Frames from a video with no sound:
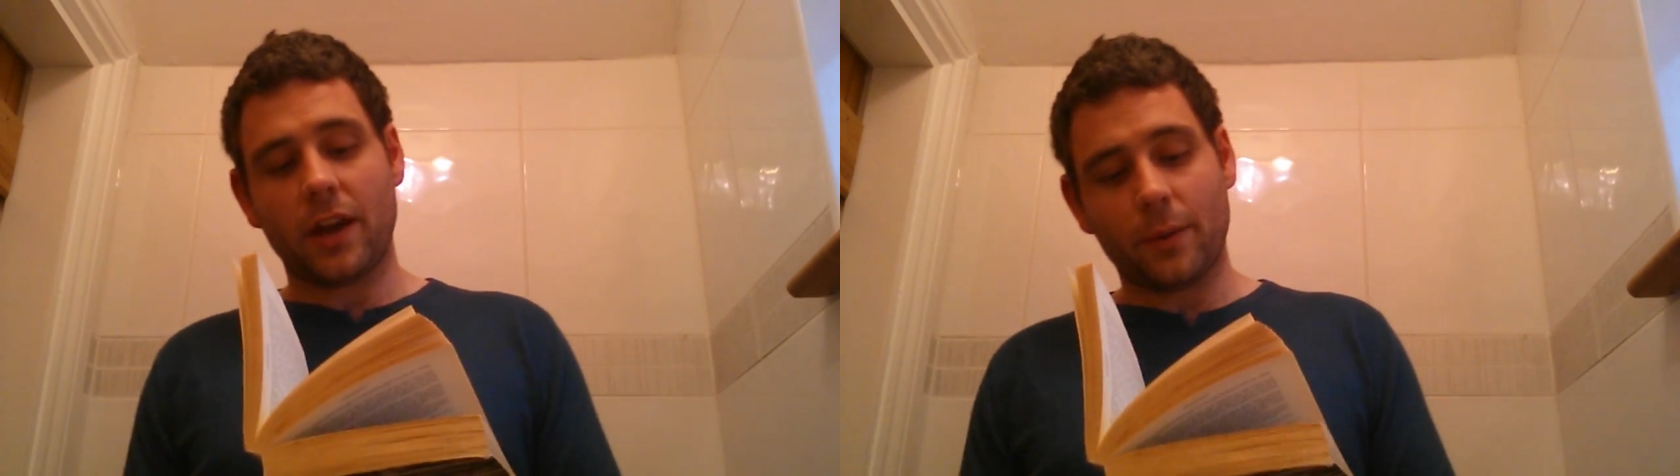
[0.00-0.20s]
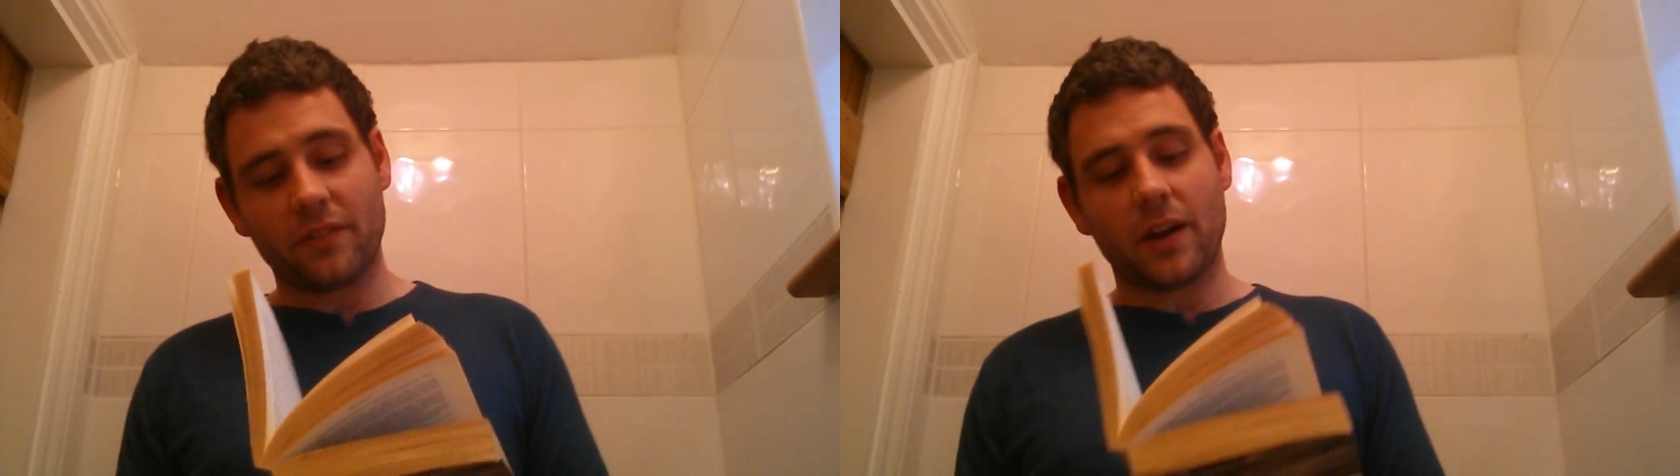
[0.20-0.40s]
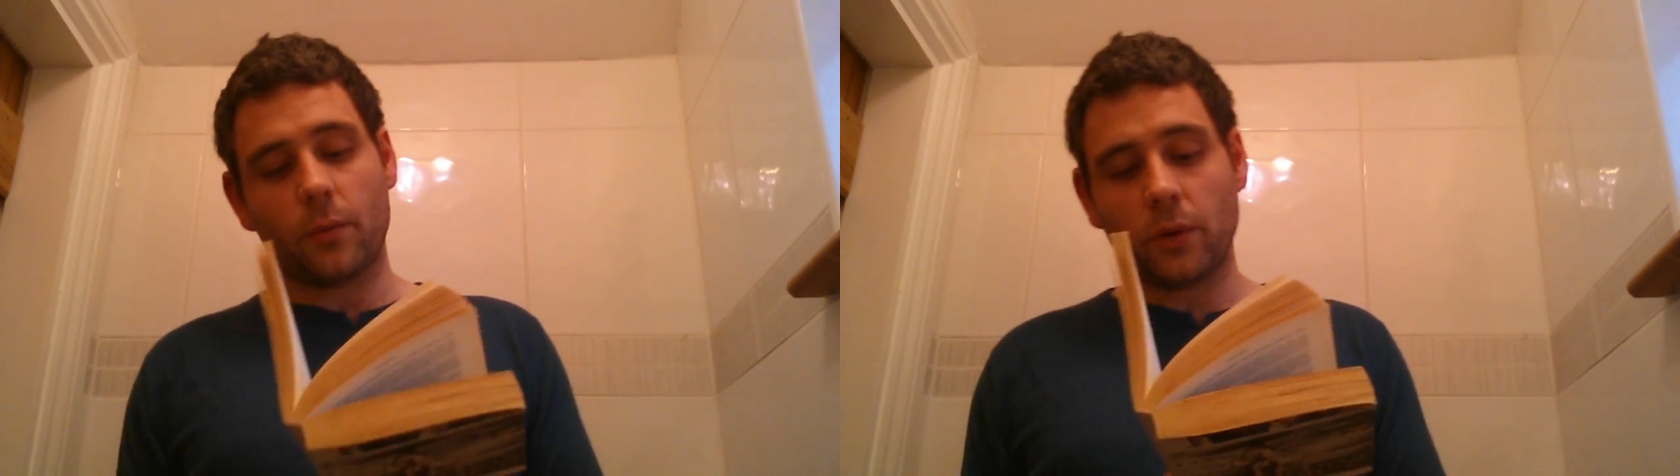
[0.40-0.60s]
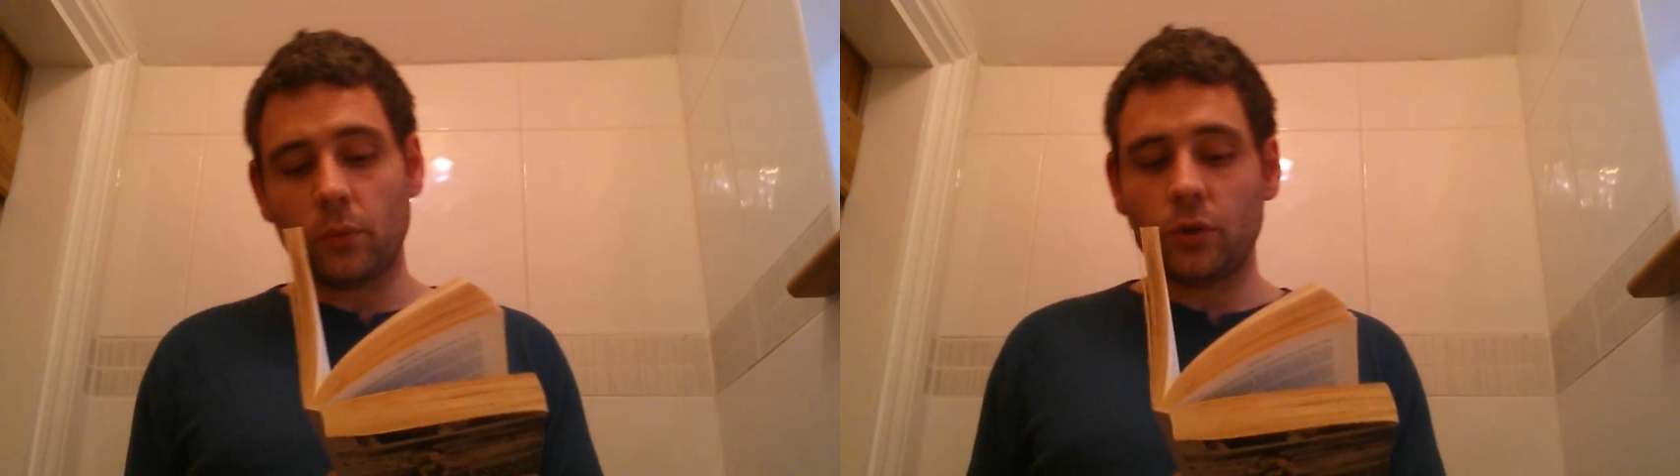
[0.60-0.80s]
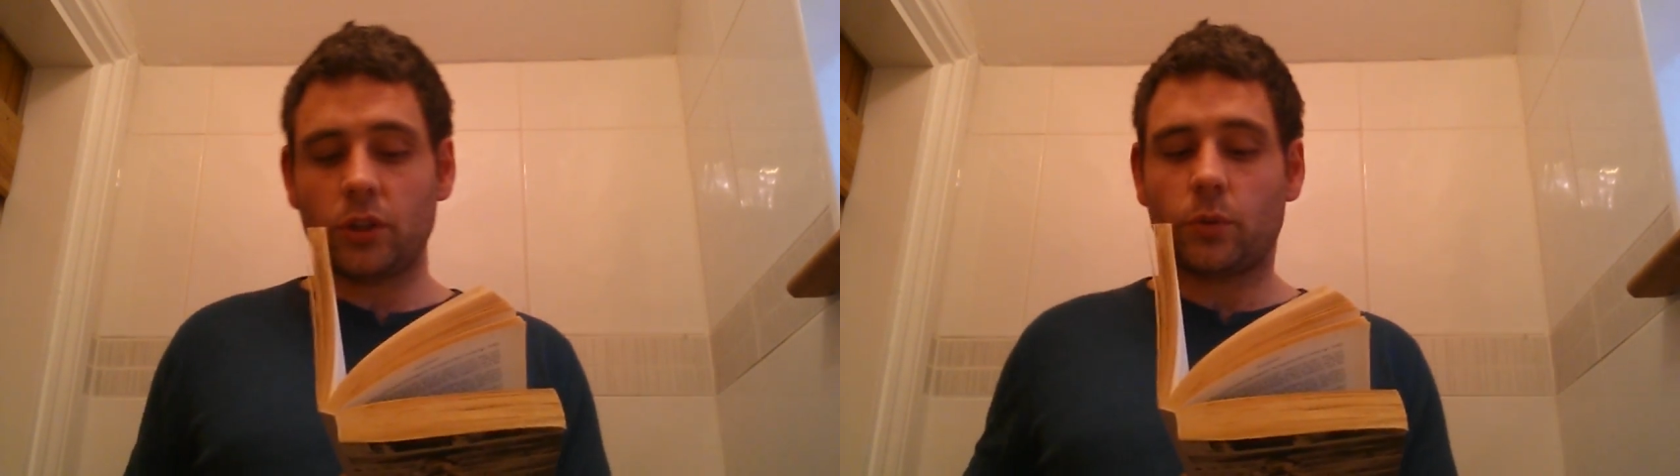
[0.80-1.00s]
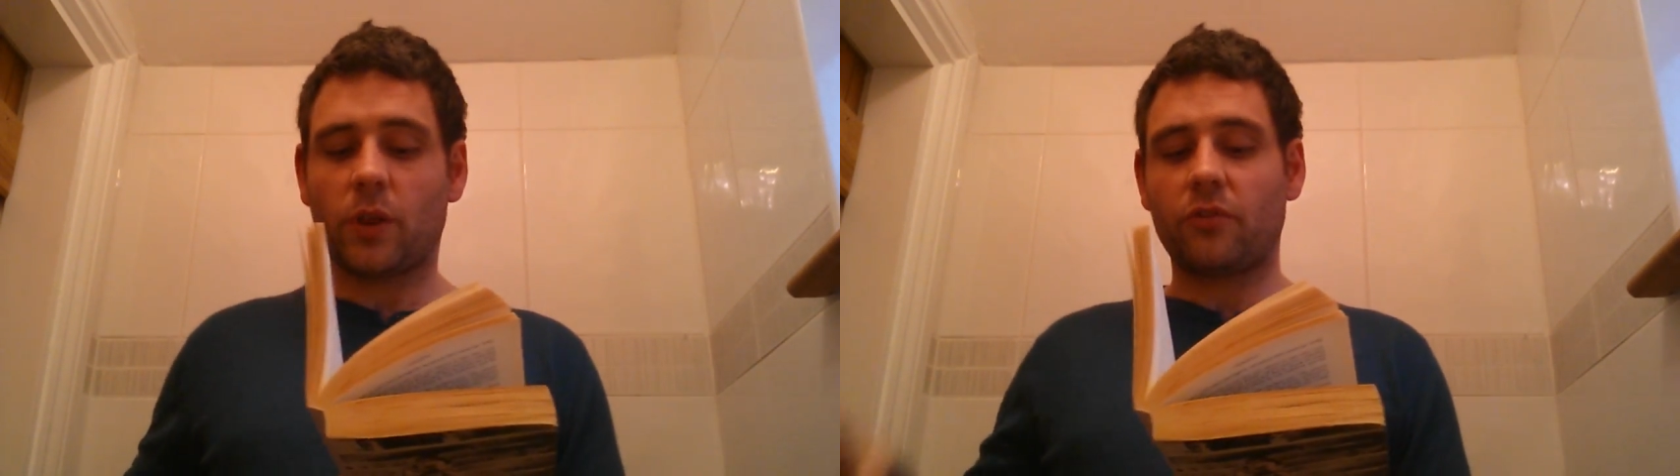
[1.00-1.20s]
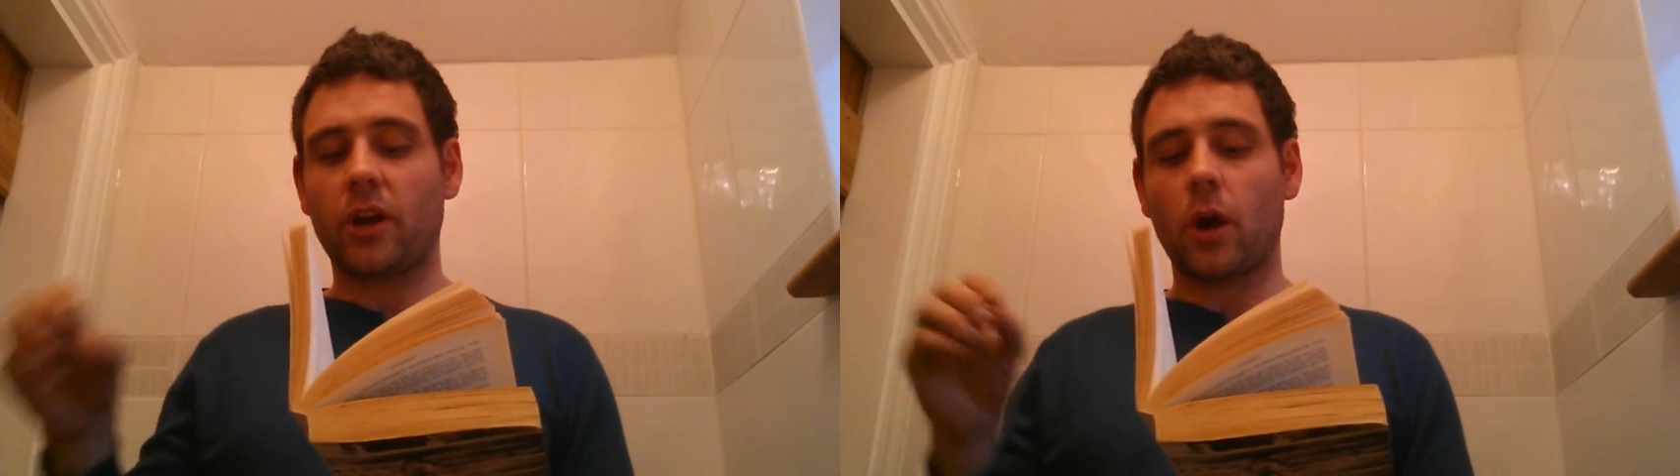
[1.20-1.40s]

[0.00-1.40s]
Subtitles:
However, we wondered whether it